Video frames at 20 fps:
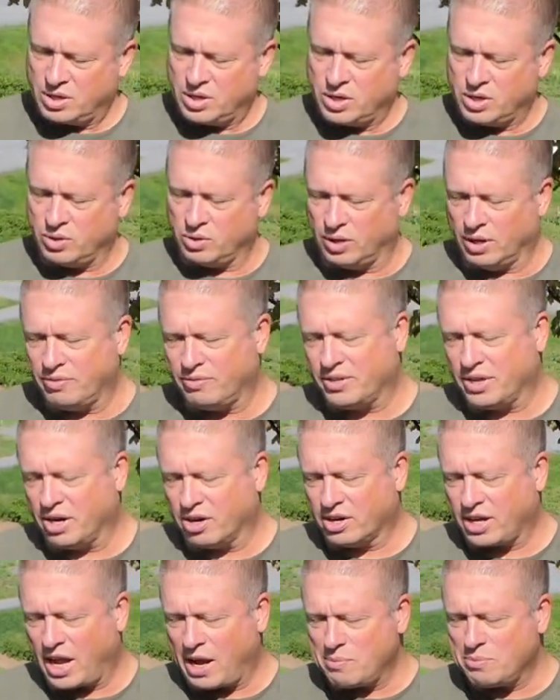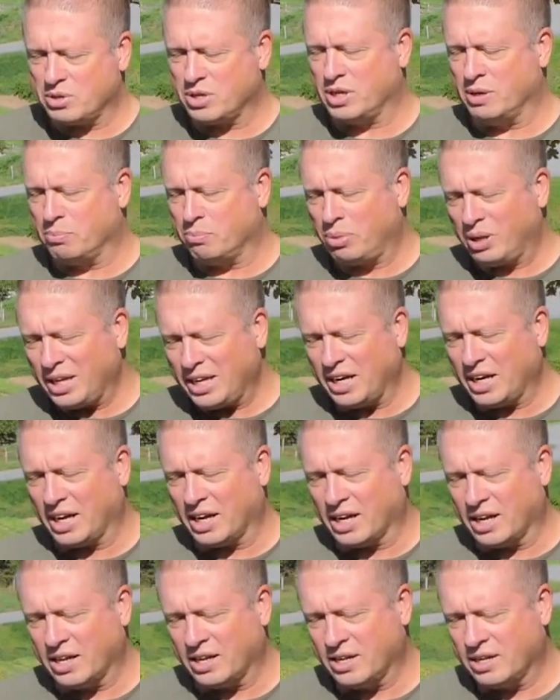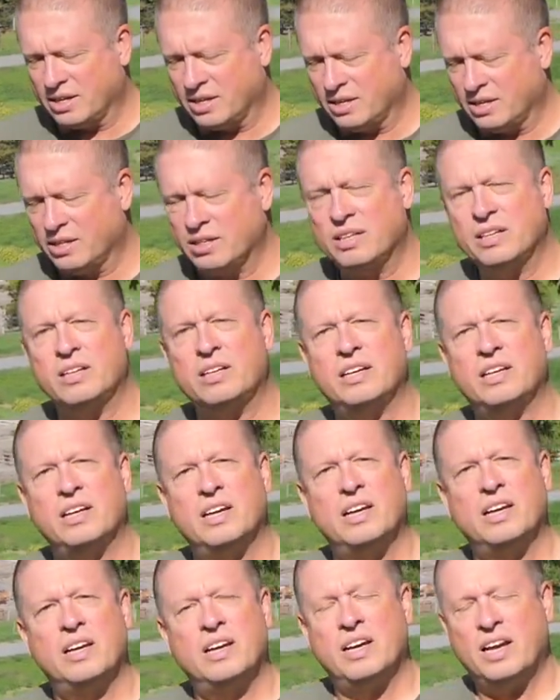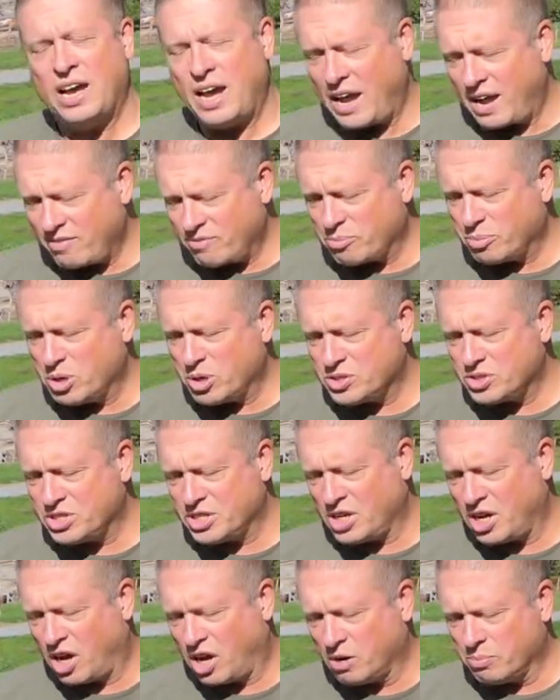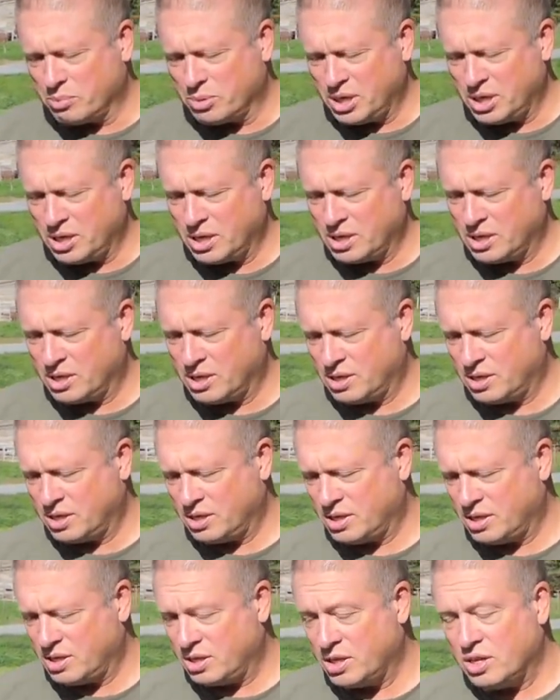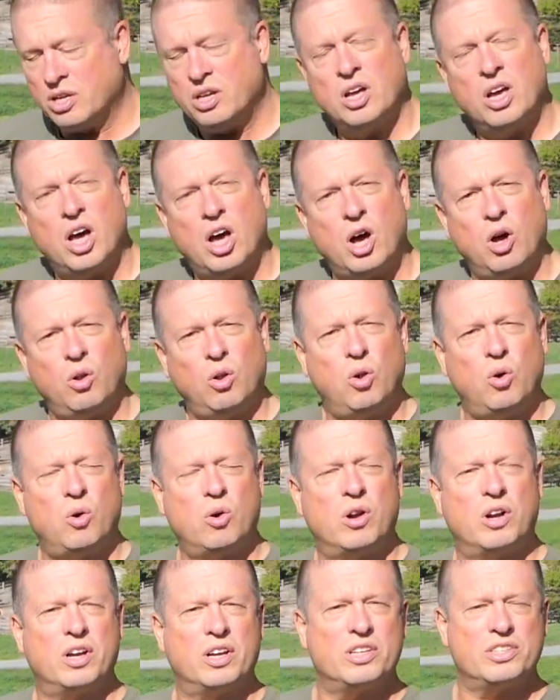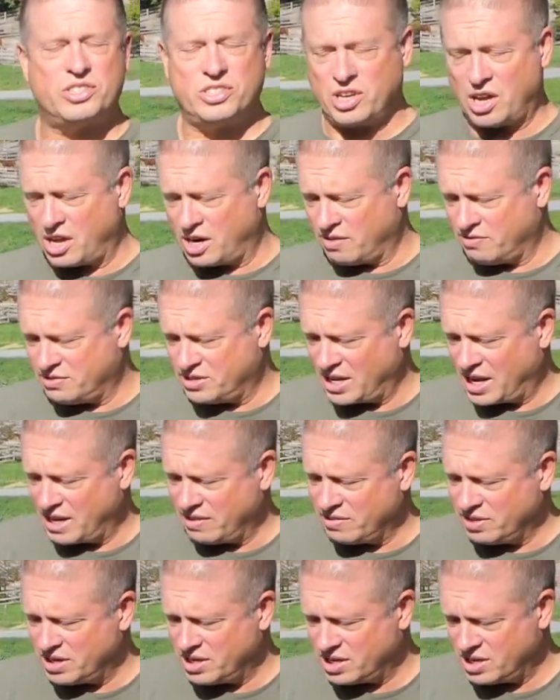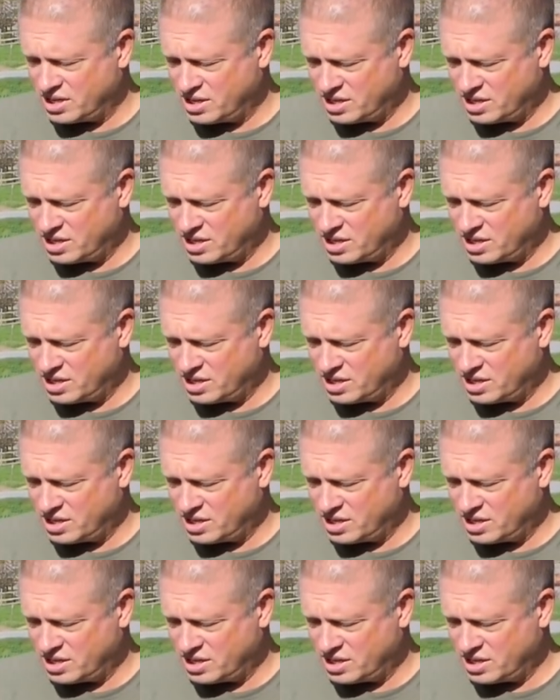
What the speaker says: who lived there came to him pleading, "Have mercy on me, O Lord, Son of David,